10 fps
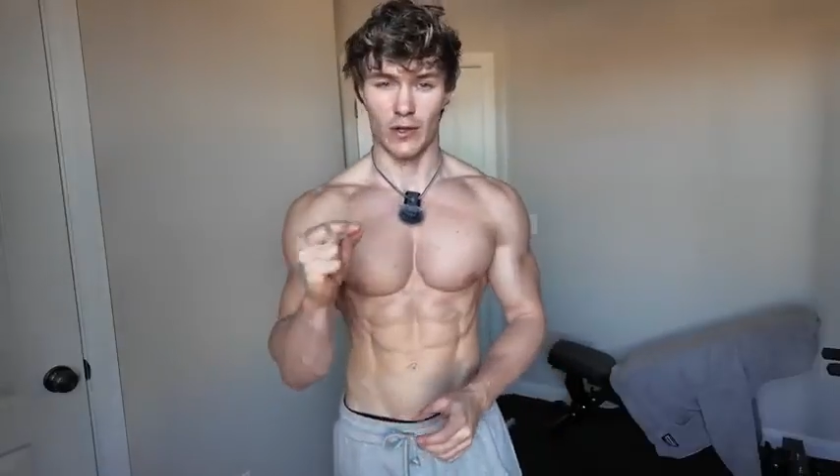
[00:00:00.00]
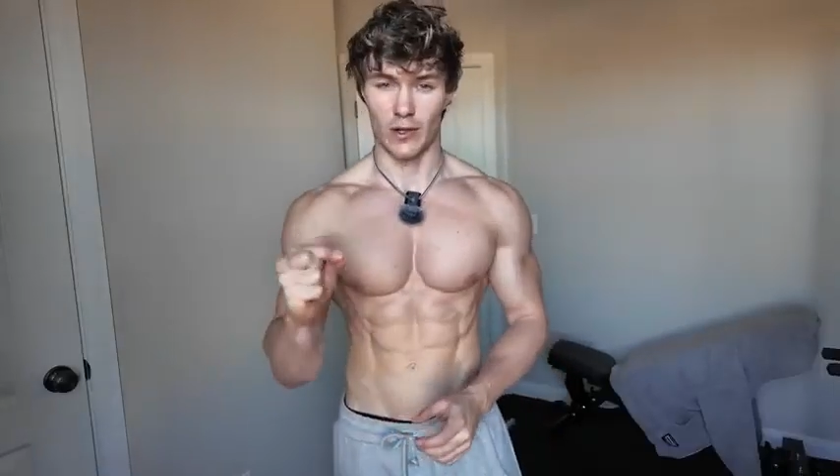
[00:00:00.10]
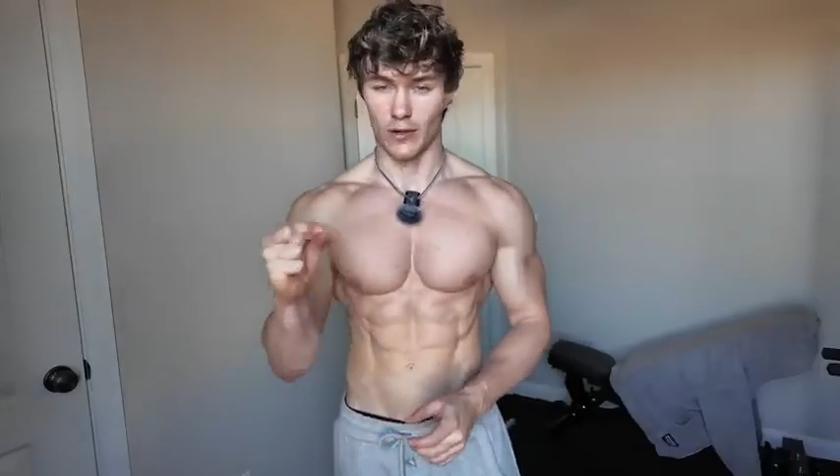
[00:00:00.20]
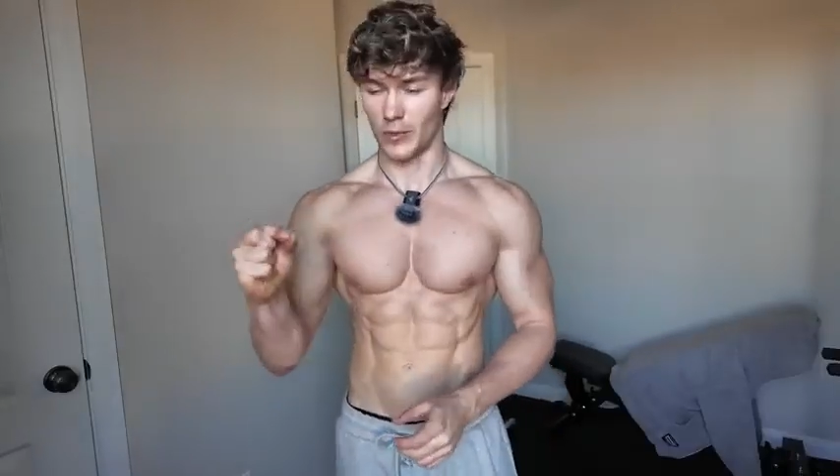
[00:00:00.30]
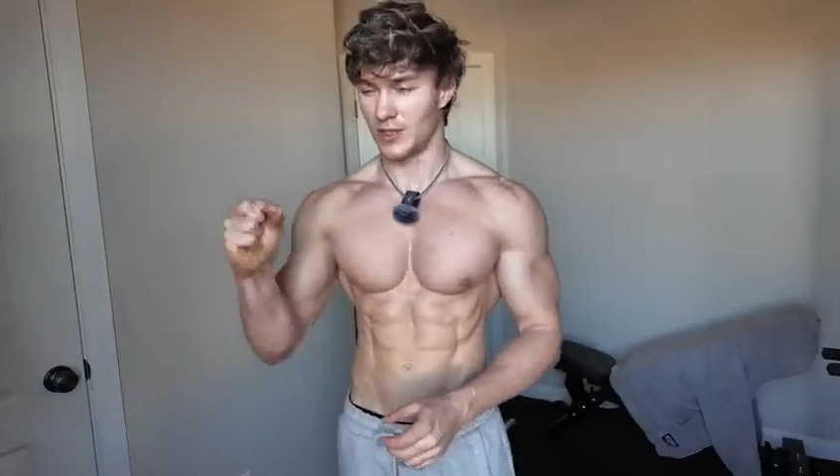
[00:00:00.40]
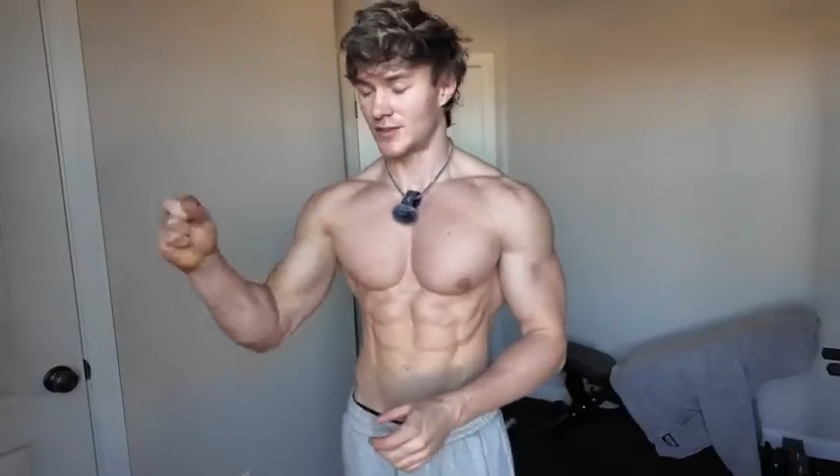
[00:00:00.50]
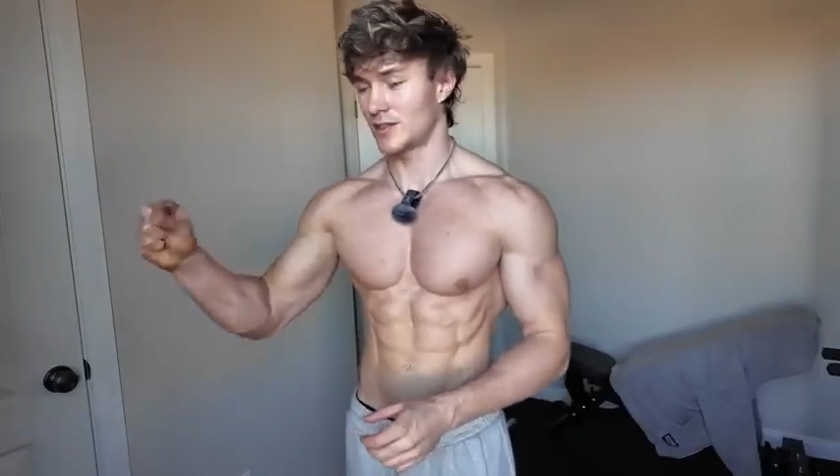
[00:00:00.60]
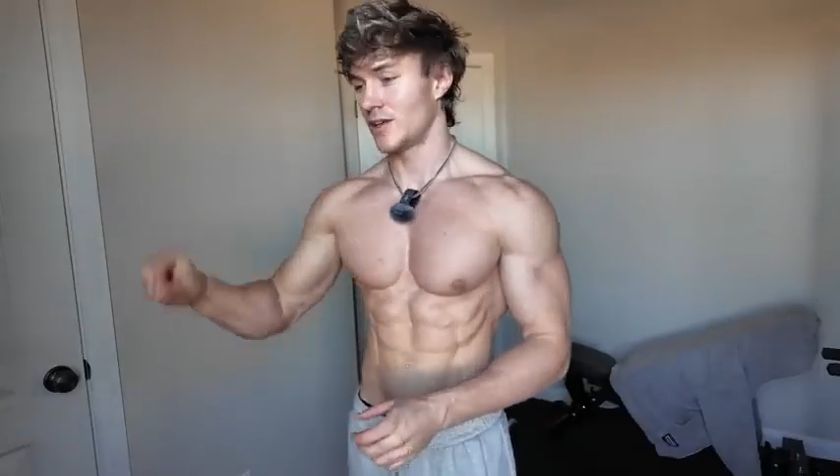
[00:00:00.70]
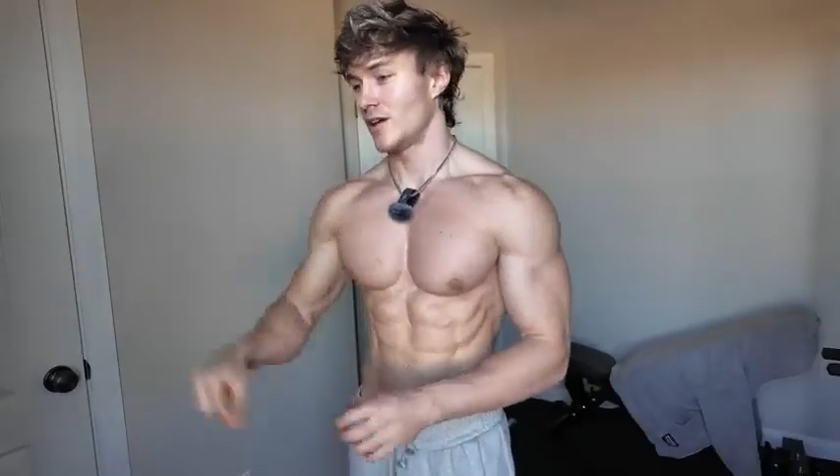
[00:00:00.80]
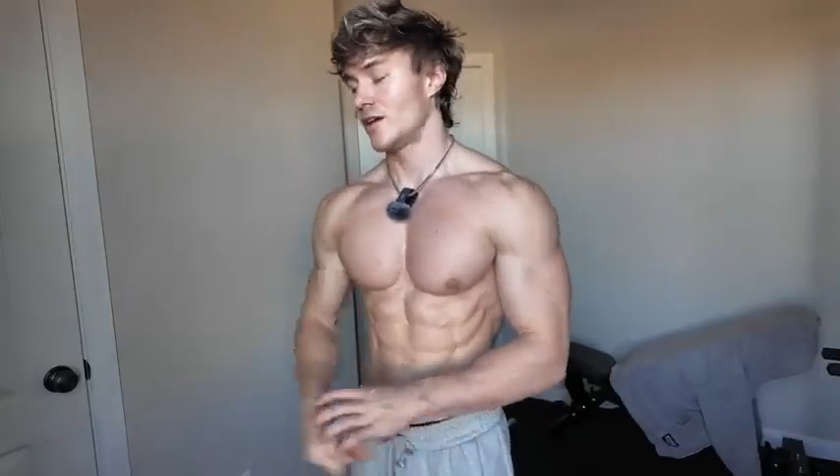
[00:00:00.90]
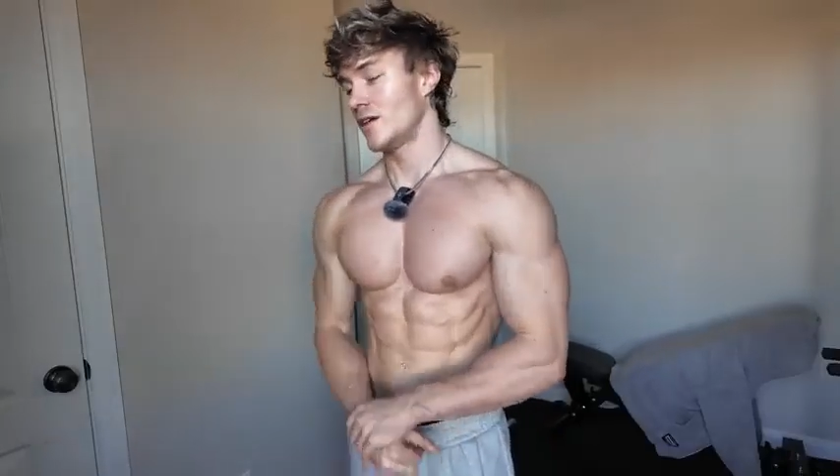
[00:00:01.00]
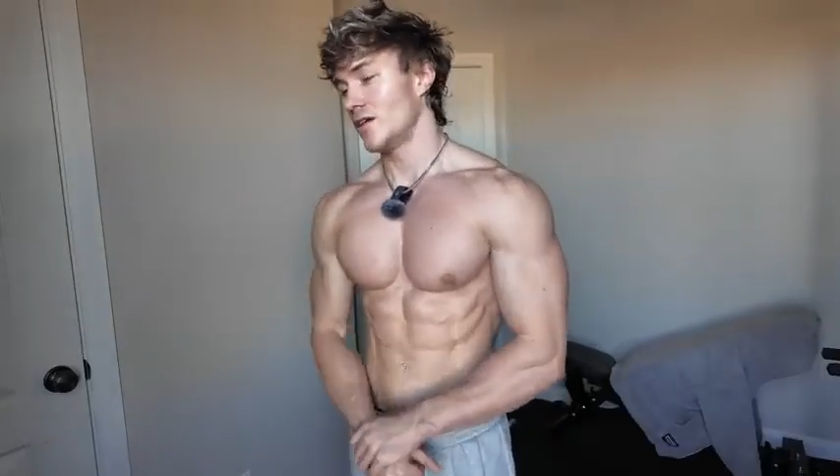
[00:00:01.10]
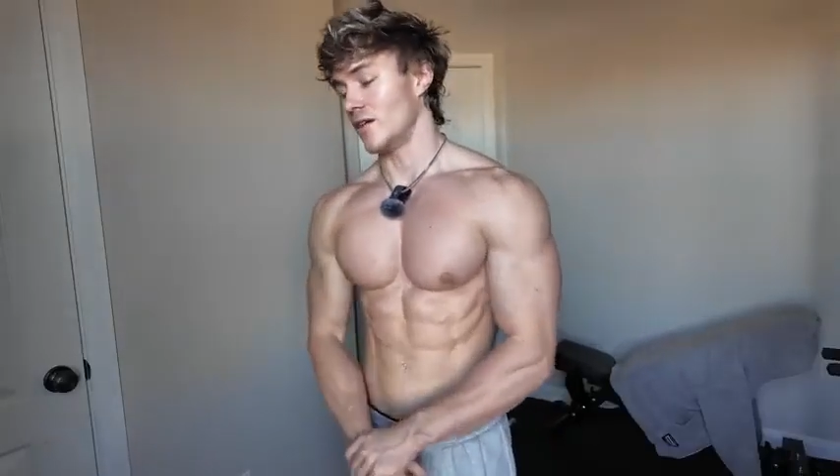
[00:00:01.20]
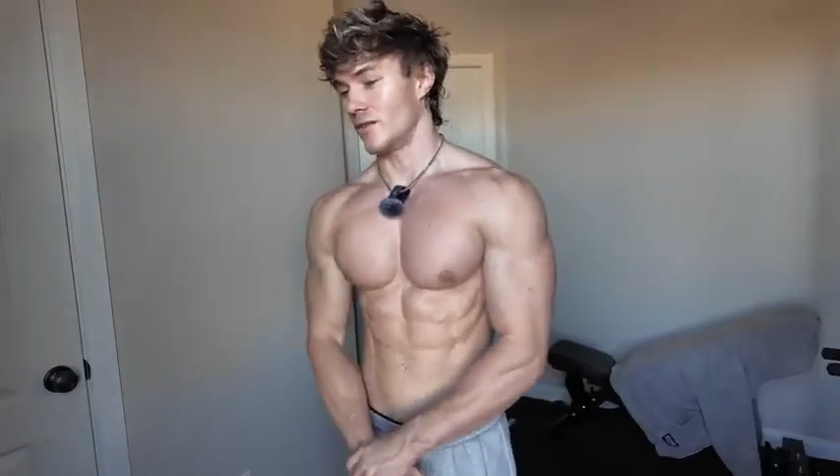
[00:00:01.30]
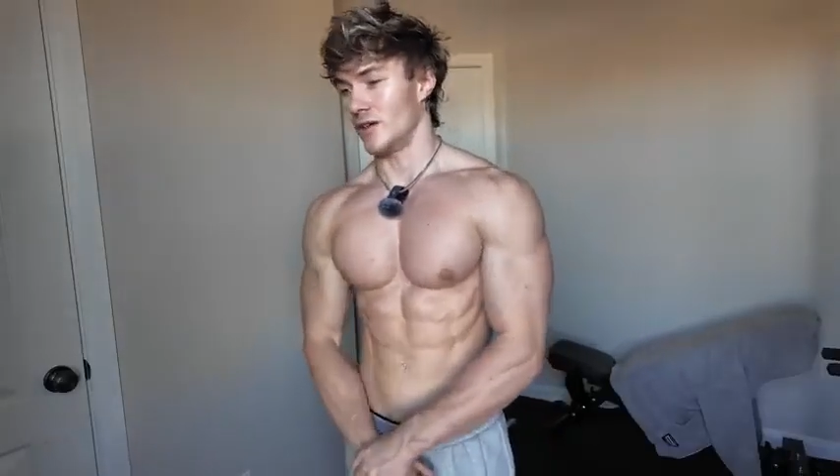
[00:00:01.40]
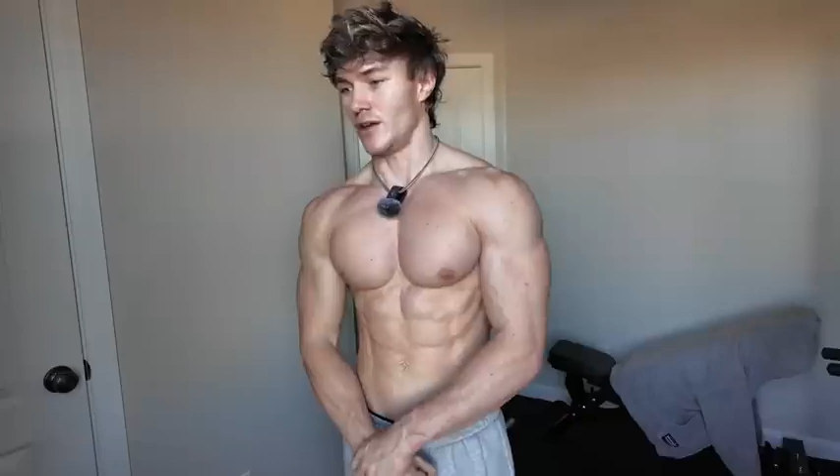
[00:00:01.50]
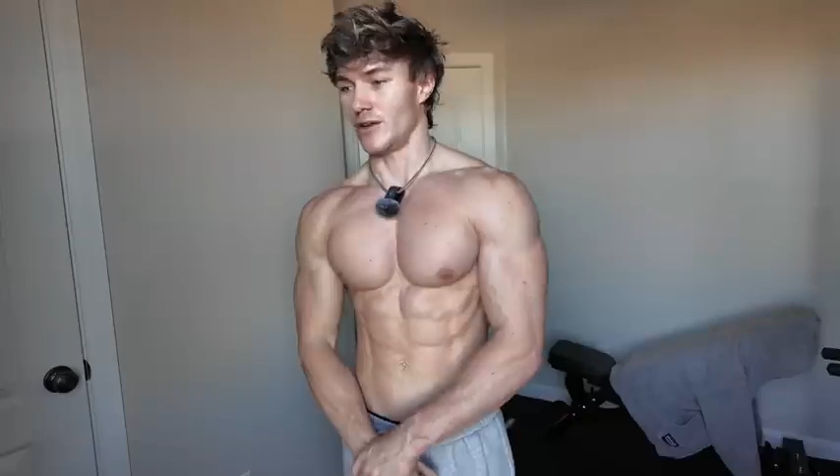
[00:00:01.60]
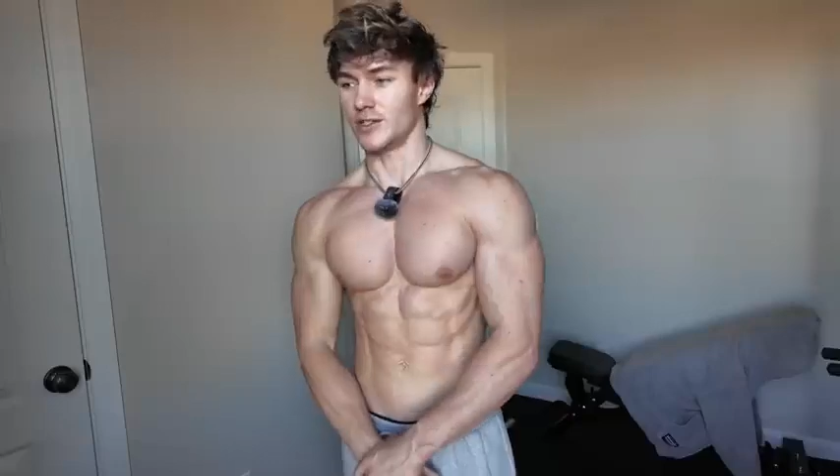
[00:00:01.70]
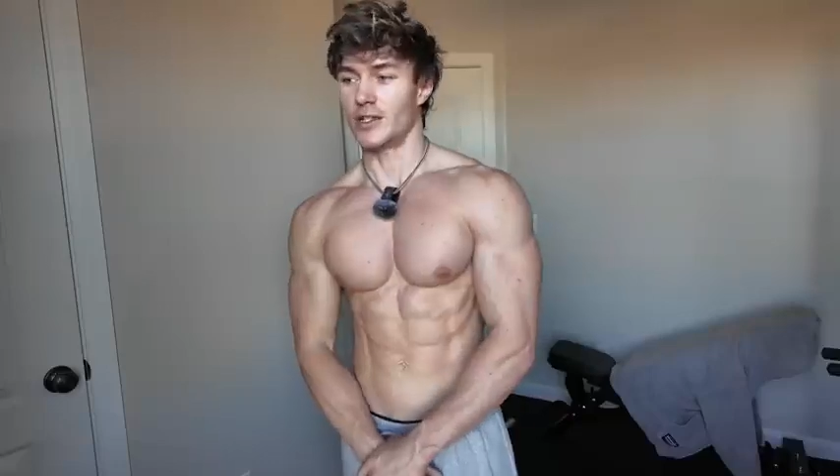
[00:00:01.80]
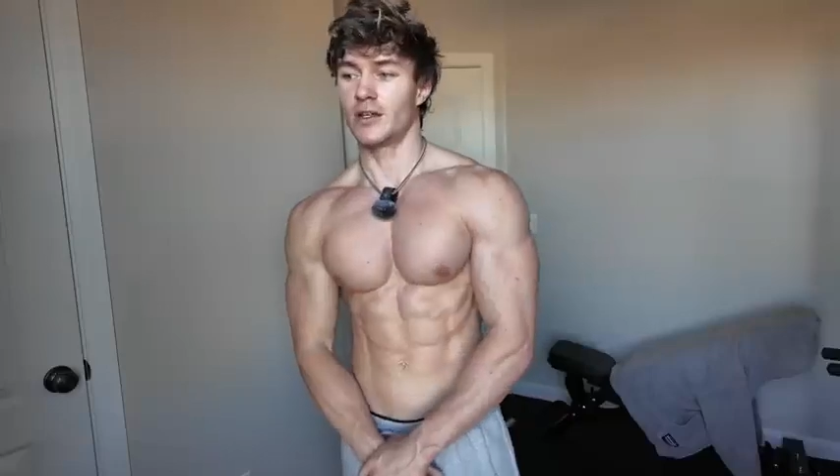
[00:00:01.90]
increments over the
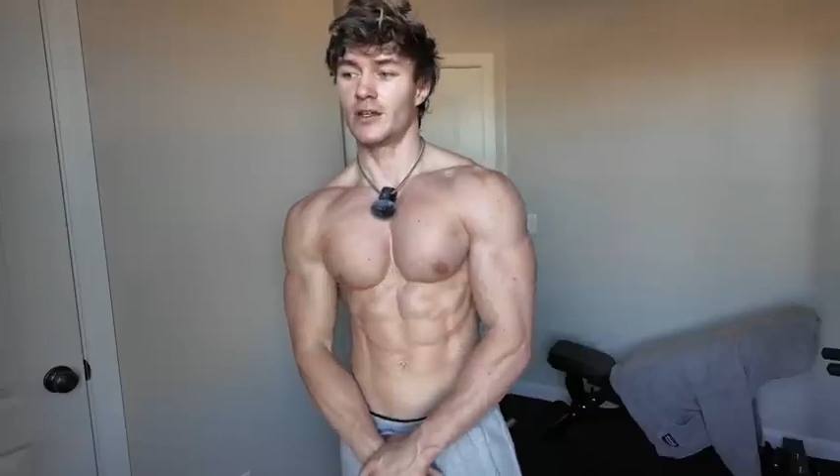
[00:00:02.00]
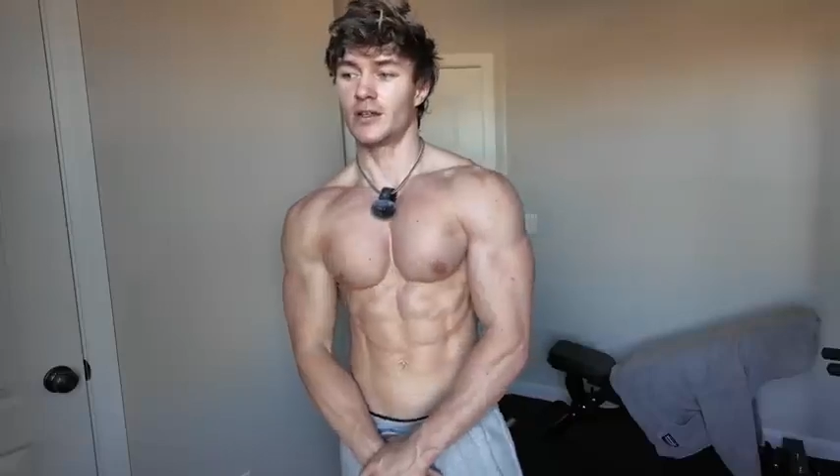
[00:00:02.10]
years.